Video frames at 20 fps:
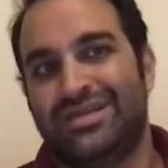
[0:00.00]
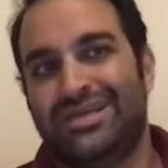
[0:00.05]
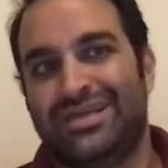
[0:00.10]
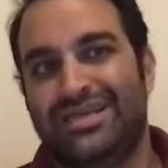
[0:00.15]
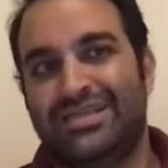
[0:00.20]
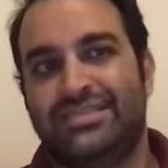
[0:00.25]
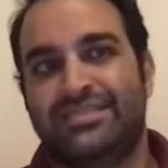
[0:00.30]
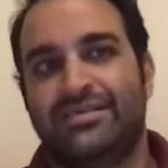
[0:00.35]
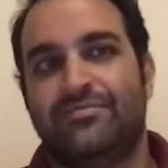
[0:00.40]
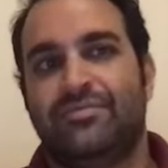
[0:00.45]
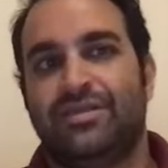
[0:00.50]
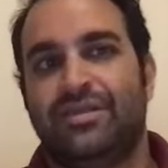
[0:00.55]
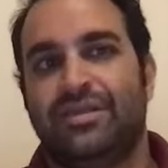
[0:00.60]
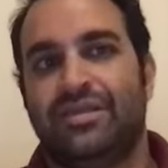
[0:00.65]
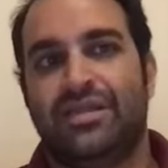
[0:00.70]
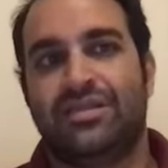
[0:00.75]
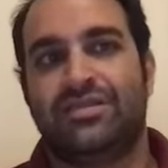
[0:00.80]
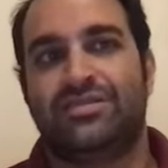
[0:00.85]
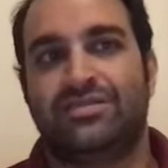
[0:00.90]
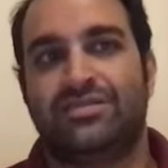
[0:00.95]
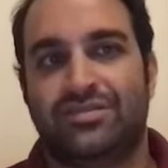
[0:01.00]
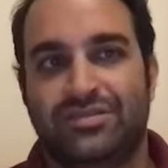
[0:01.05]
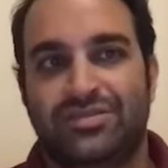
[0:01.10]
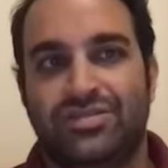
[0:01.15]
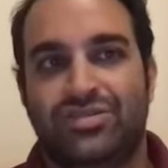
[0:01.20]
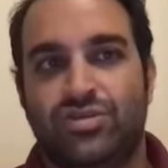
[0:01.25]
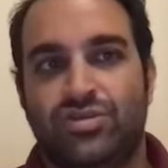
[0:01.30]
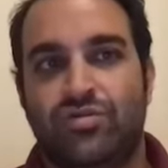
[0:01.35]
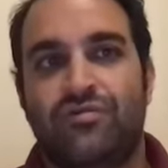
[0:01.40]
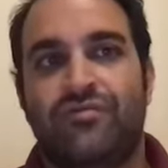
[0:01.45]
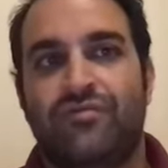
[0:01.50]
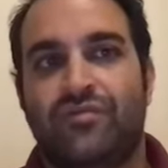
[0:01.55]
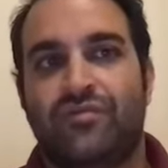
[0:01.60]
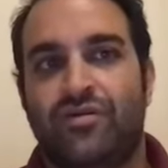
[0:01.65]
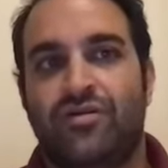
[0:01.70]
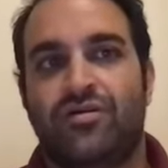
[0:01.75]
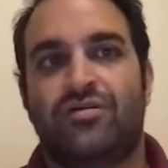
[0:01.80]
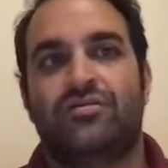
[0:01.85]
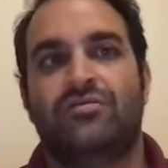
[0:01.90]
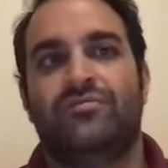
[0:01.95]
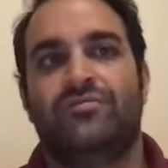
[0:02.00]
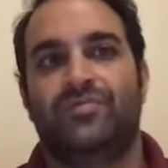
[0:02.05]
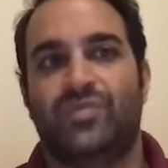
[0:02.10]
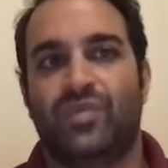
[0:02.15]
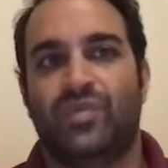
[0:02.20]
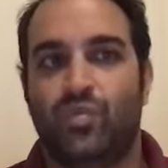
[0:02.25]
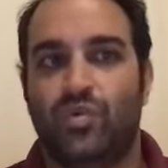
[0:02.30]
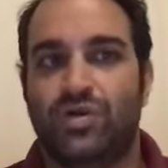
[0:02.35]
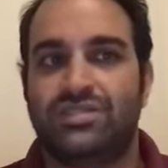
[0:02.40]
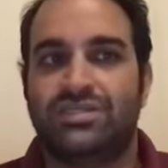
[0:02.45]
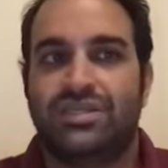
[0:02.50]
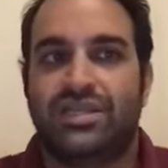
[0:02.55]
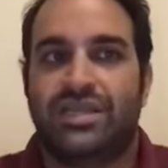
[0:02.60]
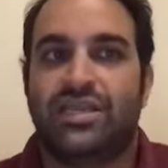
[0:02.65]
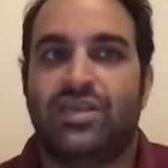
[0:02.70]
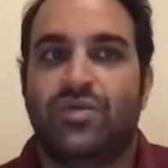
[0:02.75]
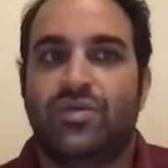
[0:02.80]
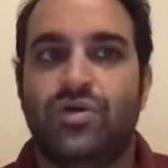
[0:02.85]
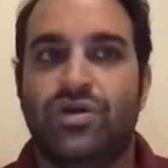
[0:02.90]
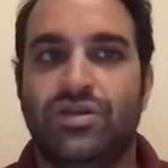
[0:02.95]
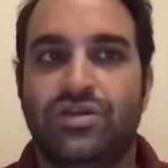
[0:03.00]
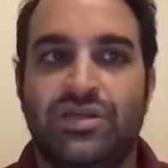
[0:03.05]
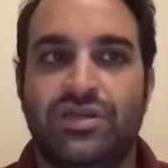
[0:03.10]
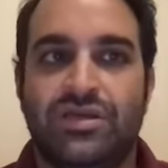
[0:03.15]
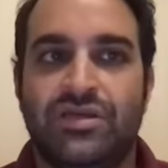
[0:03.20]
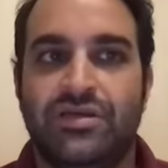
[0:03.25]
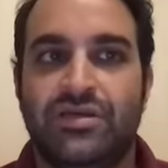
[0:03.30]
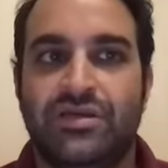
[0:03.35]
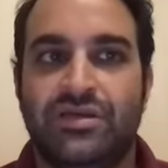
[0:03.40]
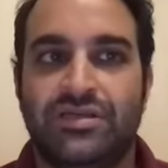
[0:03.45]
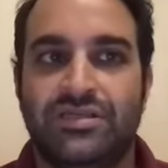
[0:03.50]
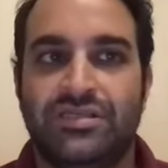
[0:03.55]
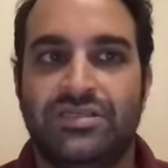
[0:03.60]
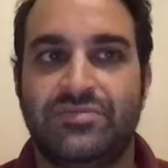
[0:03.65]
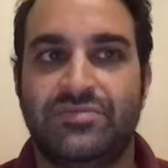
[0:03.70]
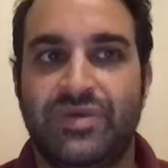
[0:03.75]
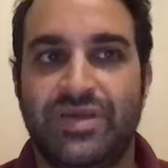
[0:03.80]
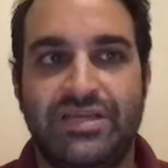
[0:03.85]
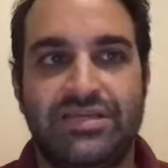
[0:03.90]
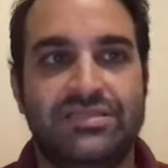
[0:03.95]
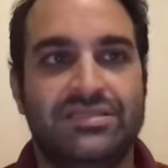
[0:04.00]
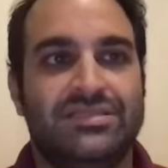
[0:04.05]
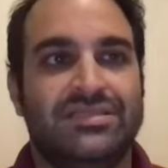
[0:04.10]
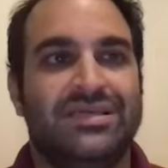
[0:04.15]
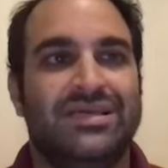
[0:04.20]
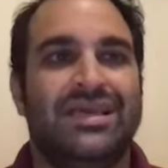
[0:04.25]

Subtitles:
it's something that so far wasn't anywhere in the space.